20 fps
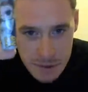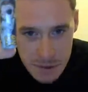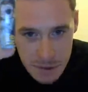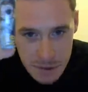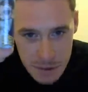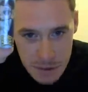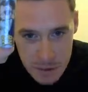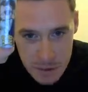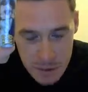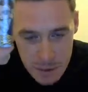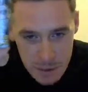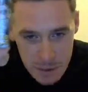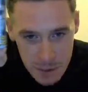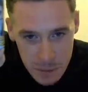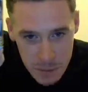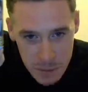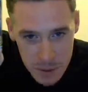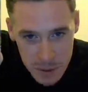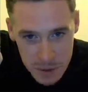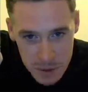The, the
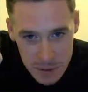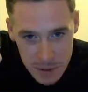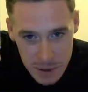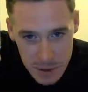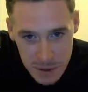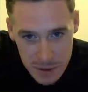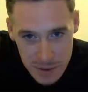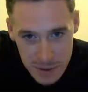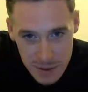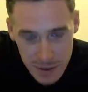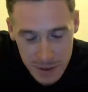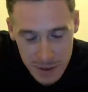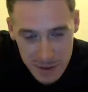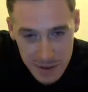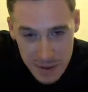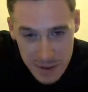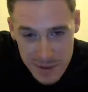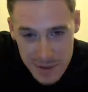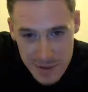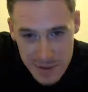Harpy Kid. I
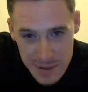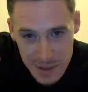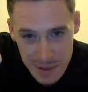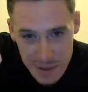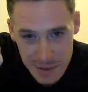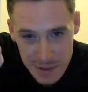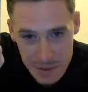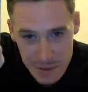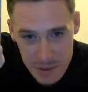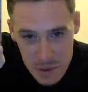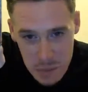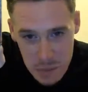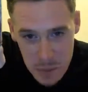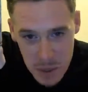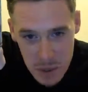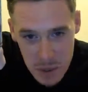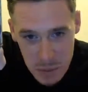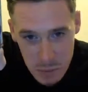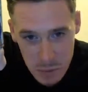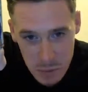guess it's kind of like
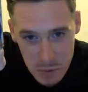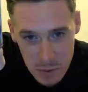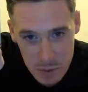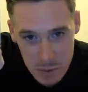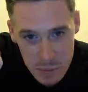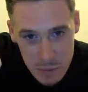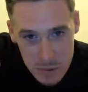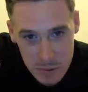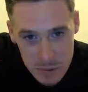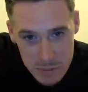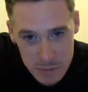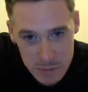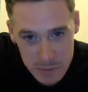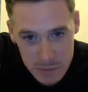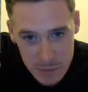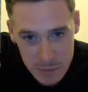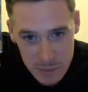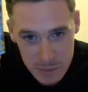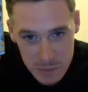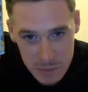Space Boy, but
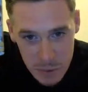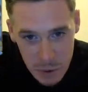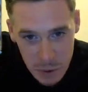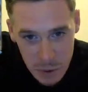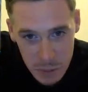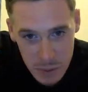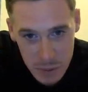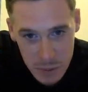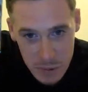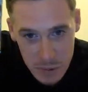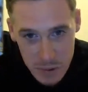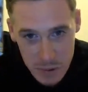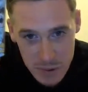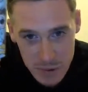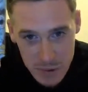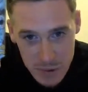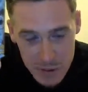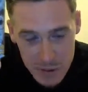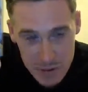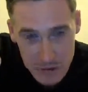Harpy Boy.
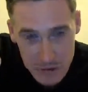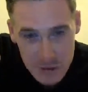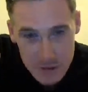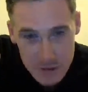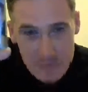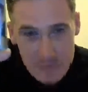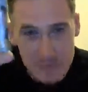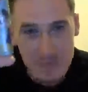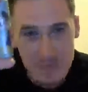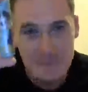I don't know.